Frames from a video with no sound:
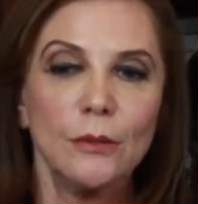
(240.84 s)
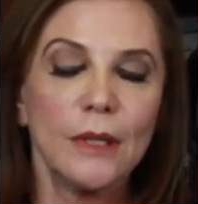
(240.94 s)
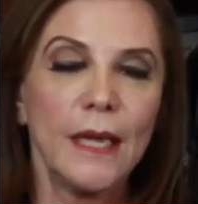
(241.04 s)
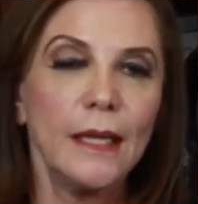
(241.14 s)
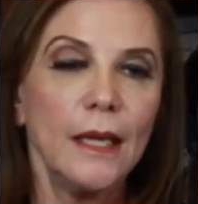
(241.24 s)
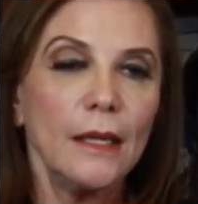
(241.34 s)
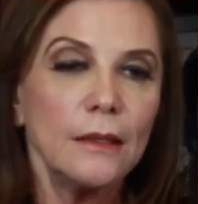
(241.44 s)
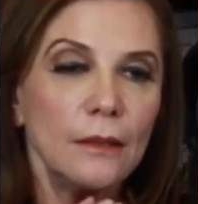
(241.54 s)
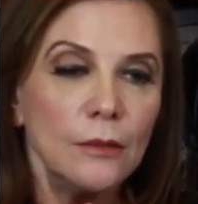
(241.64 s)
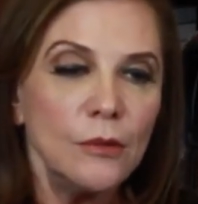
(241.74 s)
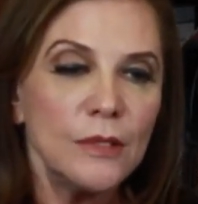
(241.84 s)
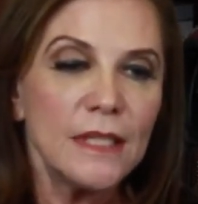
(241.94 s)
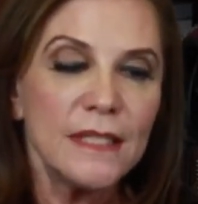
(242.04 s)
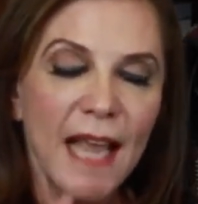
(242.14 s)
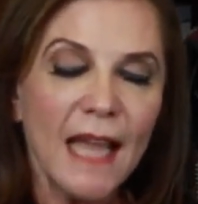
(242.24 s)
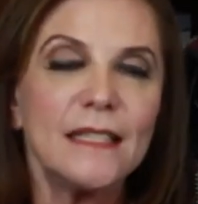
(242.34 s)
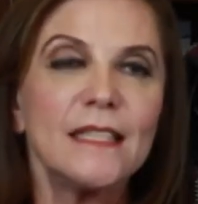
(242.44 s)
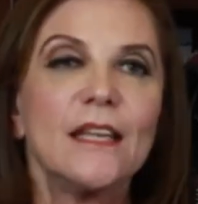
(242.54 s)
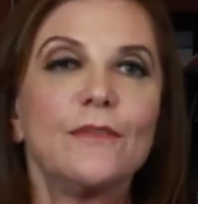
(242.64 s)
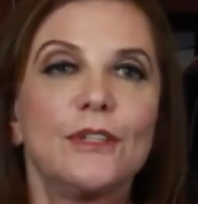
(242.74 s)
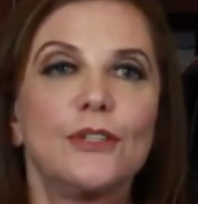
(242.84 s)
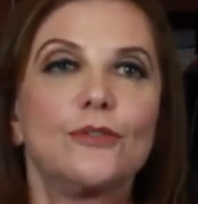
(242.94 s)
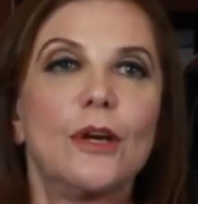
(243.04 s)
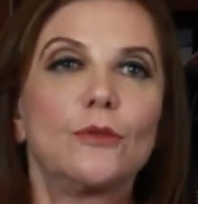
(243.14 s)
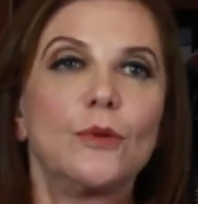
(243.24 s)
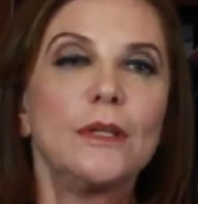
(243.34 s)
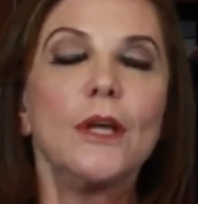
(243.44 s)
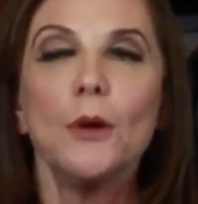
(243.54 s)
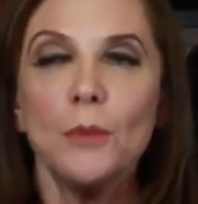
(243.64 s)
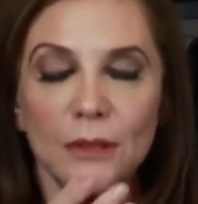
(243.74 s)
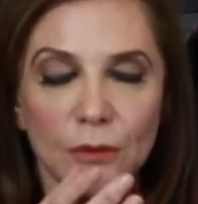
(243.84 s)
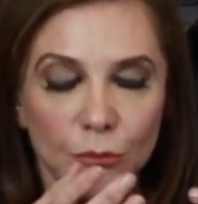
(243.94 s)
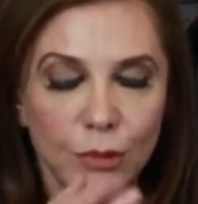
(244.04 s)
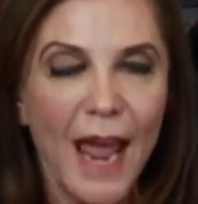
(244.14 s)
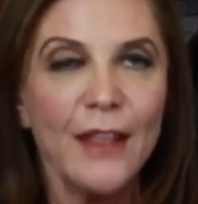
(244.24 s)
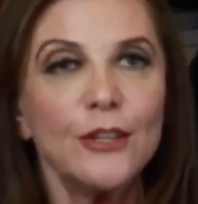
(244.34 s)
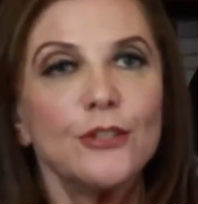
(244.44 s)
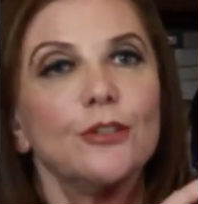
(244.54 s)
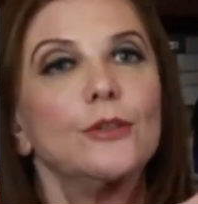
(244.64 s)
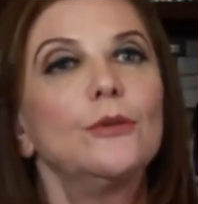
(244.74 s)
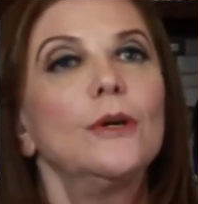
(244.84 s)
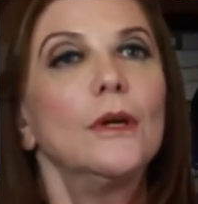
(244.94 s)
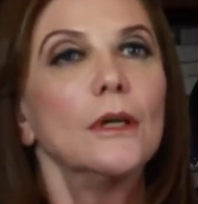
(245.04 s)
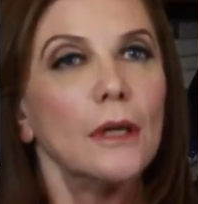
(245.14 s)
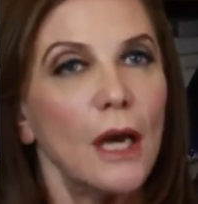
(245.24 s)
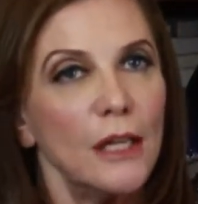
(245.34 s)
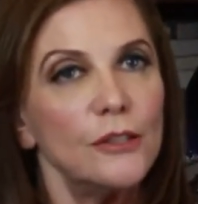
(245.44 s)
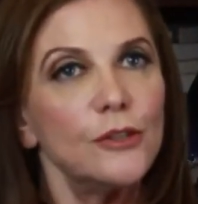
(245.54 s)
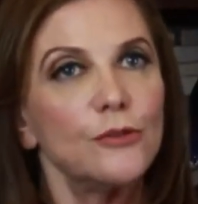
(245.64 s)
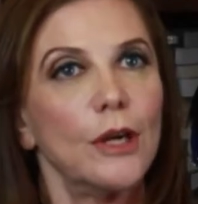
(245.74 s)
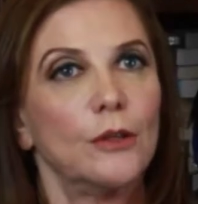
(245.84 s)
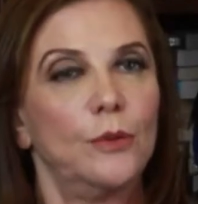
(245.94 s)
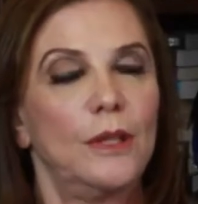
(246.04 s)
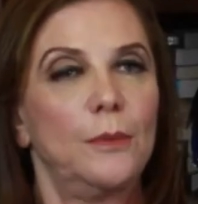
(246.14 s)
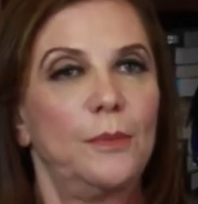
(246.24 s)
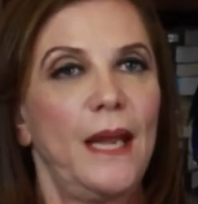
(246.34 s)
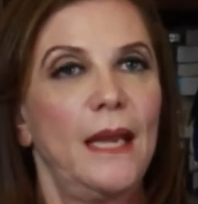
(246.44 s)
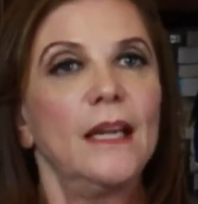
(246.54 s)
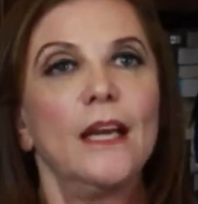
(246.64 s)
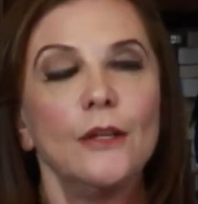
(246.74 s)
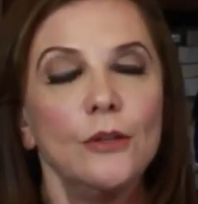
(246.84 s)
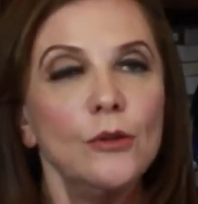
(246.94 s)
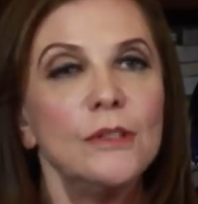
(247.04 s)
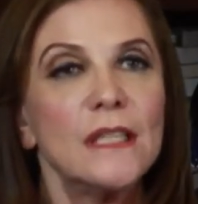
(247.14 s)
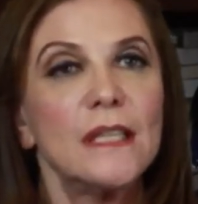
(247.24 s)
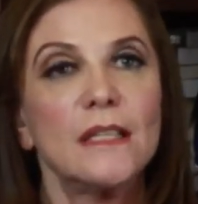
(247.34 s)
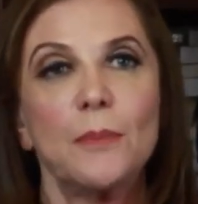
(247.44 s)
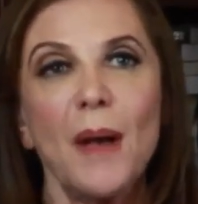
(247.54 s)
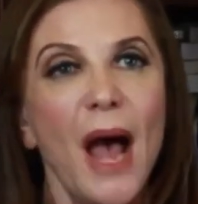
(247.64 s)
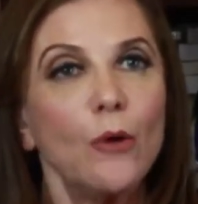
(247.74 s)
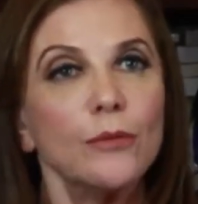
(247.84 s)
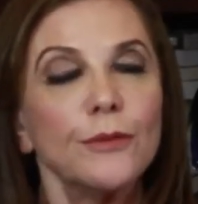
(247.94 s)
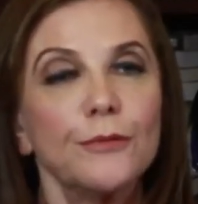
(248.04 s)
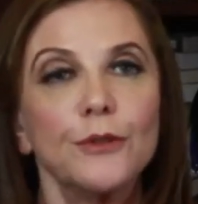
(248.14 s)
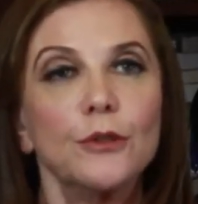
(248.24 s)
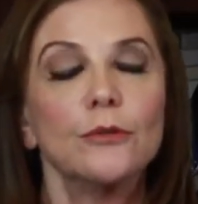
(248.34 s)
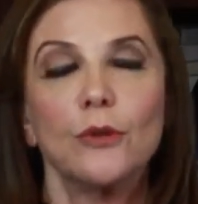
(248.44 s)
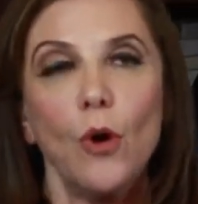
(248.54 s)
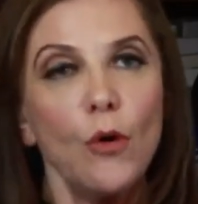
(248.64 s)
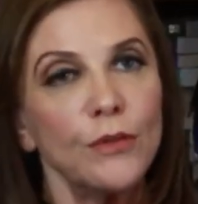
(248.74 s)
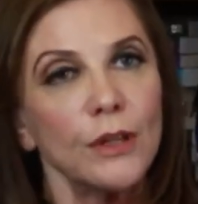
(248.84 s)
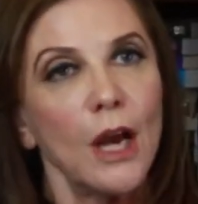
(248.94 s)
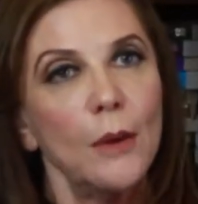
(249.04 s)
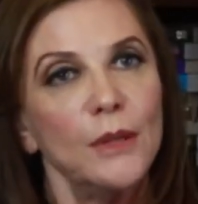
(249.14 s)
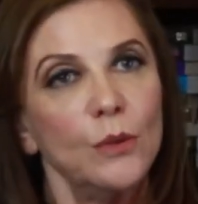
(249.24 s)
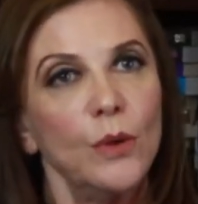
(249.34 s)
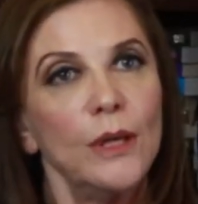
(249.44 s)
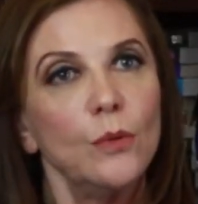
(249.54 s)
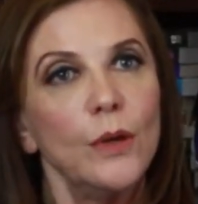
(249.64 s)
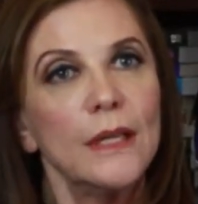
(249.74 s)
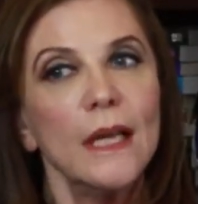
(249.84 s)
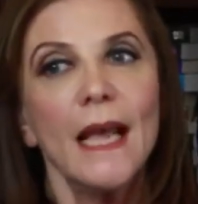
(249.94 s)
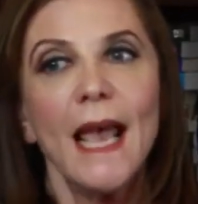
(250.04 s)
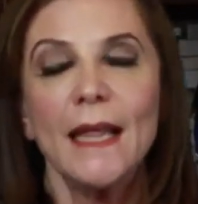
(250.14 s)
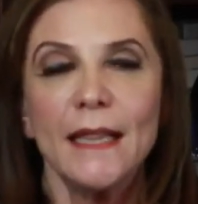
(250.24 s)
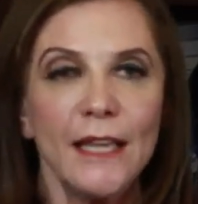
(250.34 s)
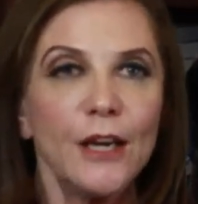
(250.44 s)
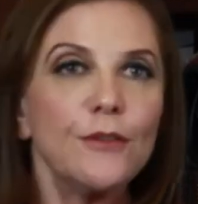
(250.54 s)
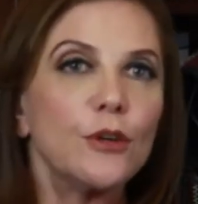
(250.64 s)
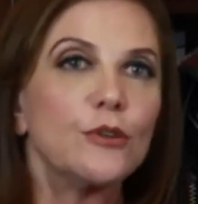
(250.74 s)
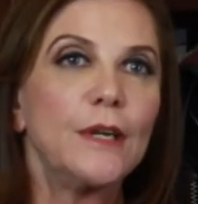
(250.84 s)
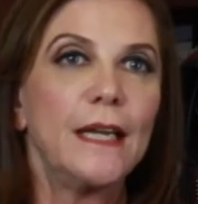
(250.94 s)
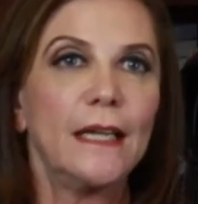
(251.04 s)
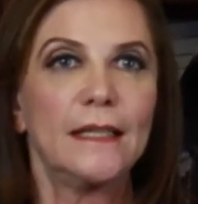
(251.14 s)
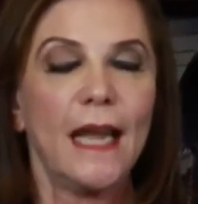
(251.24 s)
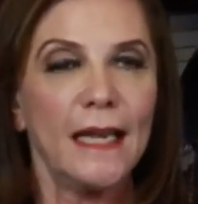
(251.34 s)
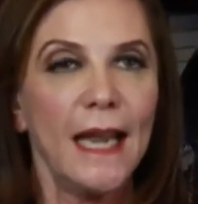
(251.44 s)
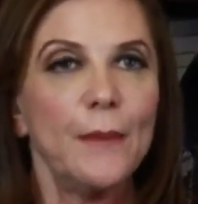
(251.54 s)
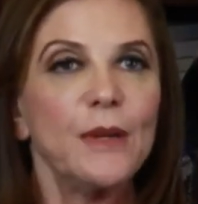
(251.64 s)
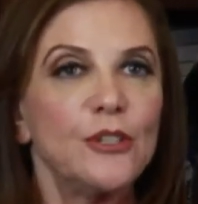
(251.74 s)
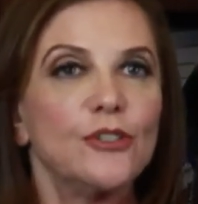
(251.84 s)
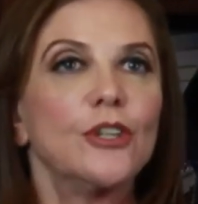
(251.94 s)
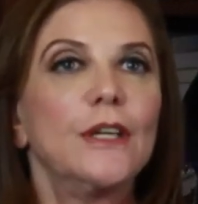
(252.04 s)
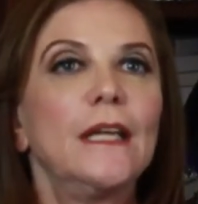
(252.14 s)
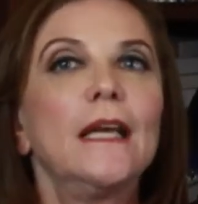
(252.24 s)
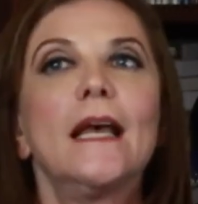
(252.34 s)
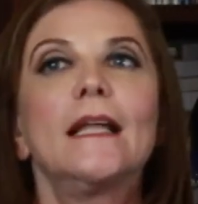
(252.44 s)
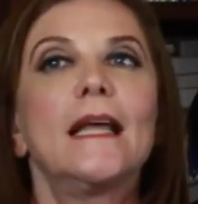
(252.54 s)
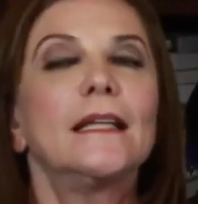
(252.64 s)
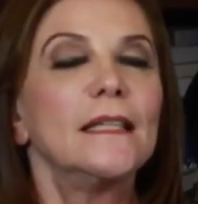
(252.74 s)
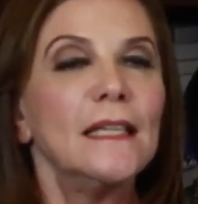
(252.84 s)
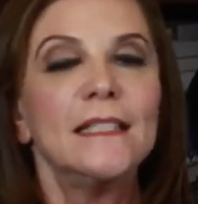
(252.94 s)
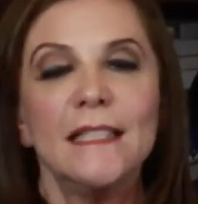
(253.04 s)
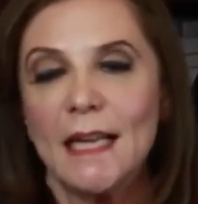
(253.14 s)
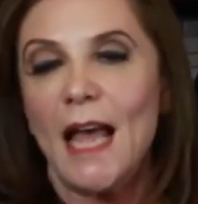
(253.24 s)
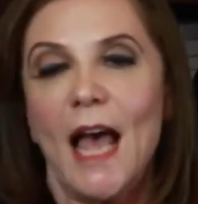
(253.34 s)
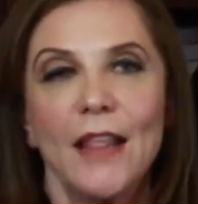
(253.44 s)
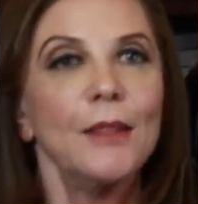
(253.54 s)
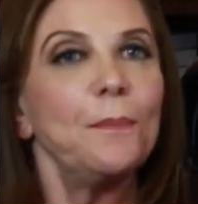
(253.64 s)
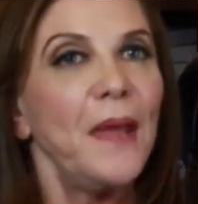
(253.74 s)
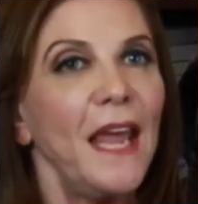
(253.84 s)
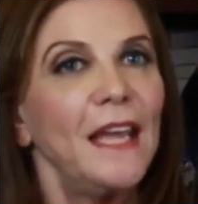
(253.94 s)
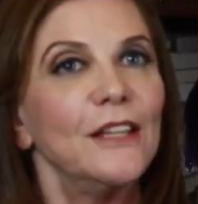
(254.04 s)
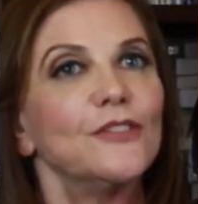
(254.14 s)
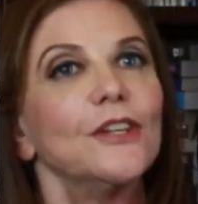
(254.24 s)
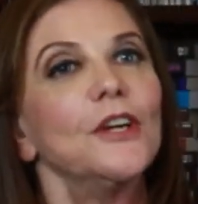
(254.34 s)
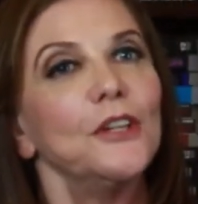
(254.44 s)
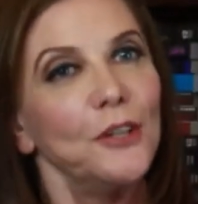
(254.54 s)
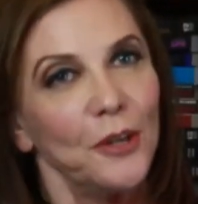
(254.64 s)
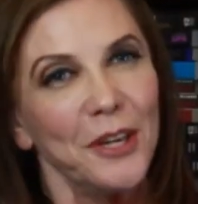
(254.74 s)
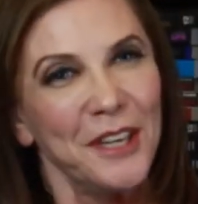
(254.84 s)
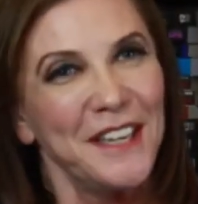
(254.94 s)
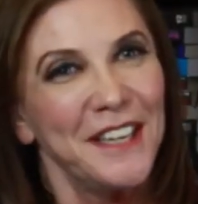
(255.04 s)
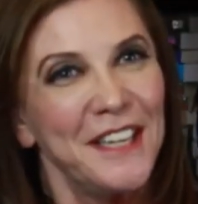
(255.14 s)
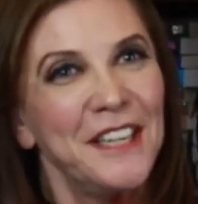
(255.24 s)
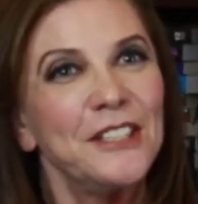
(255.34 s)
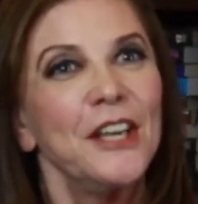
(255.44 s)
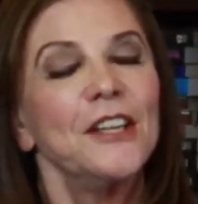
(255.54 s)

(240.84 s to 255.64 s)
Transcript: to like use this not to self-destruct with, but rather to construct with the pain, use this as a powerful fuel to overcome and win with, and therefore creating a dynamic journey that isn't on the page. You know, it is